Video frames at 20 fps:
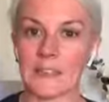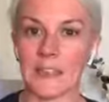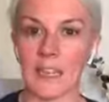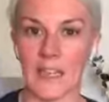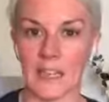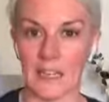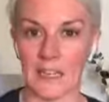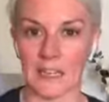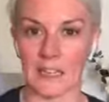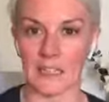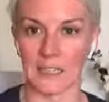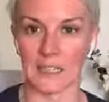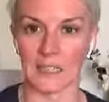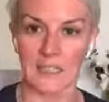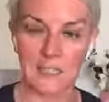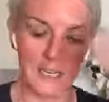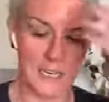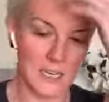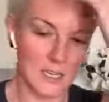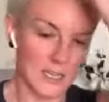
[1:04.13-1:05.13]
hard
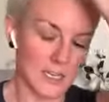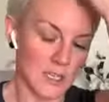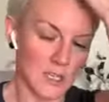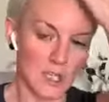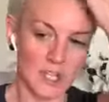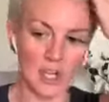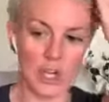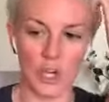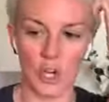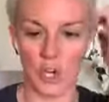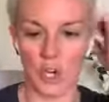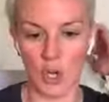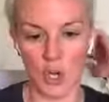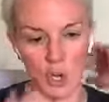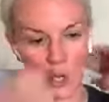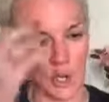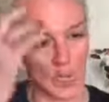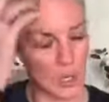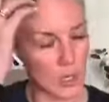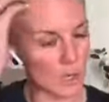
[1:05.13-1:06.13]

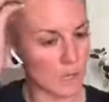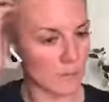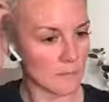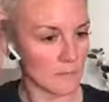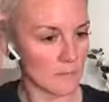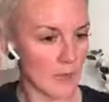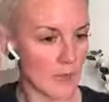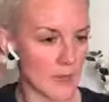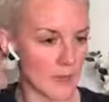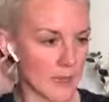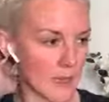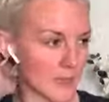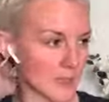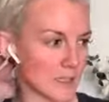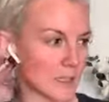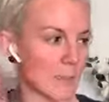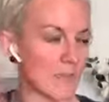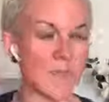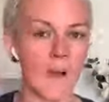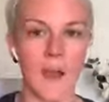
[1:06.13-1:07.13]
to, I
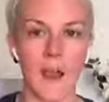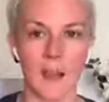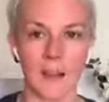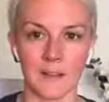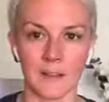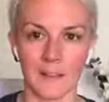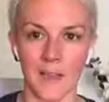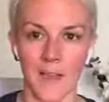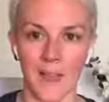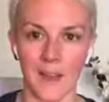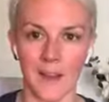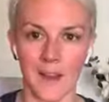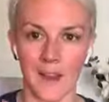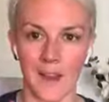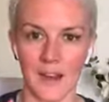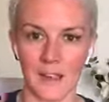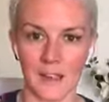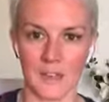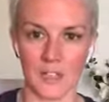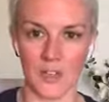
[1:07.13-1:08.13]
guess, find that
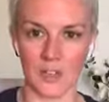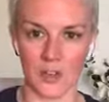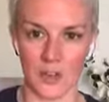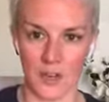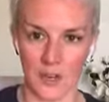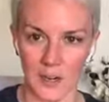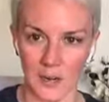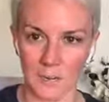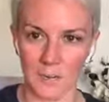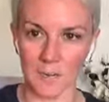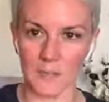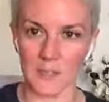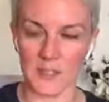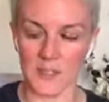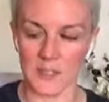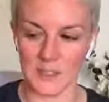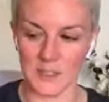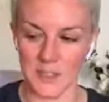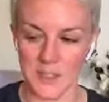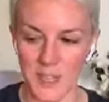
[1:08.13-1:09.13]
extra
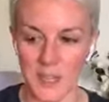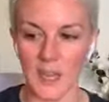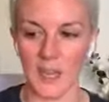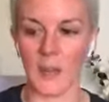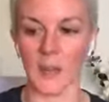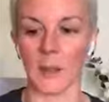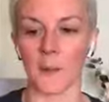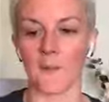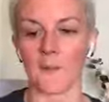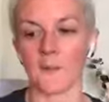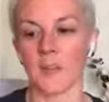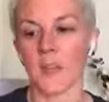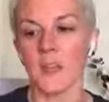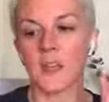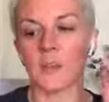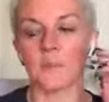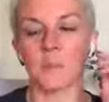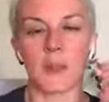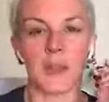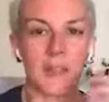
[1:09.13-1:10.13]
zing.
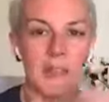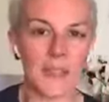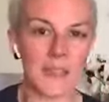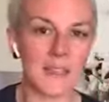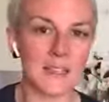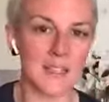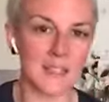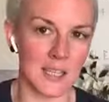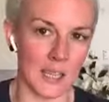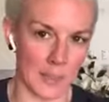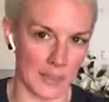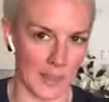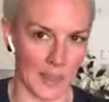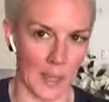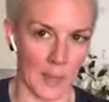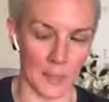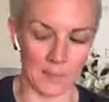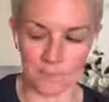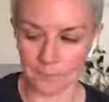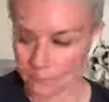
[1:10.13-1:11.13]
But here's the
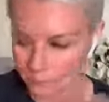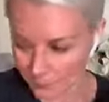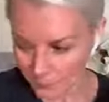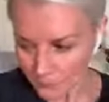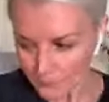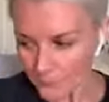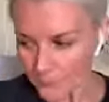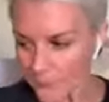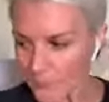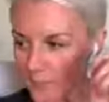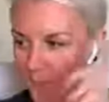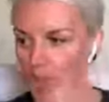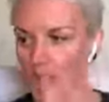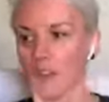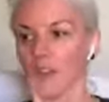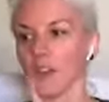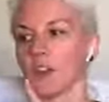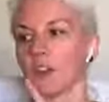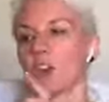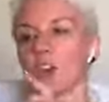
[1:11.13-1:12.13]
thing,
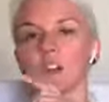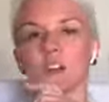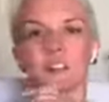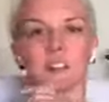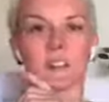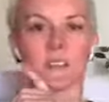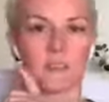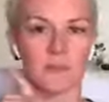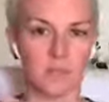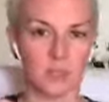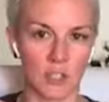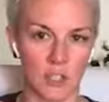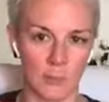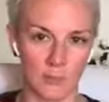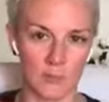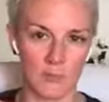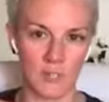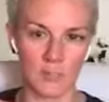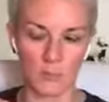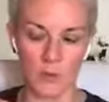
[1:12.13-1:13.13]
and I noticed this in the gym
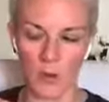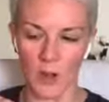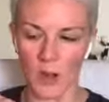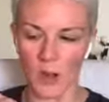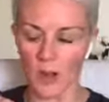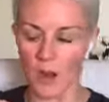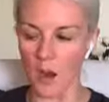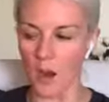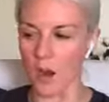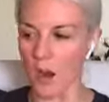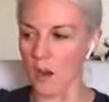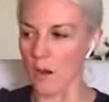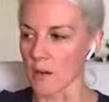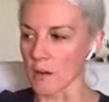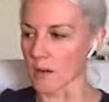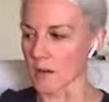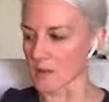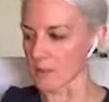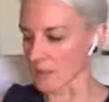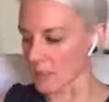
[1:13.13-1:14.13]
this morning. I
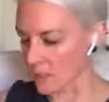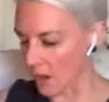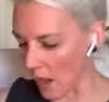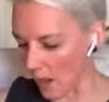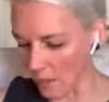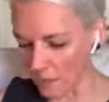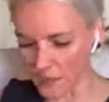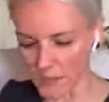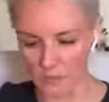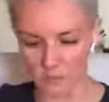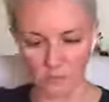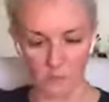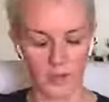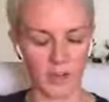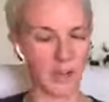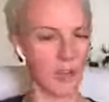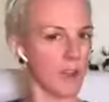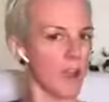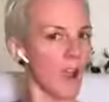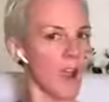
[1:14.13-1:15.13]
was I was
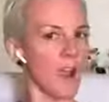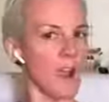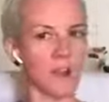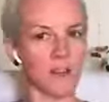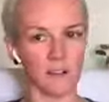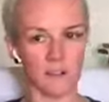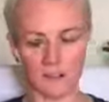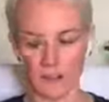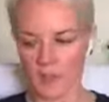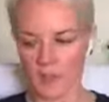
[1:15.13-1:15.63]
working out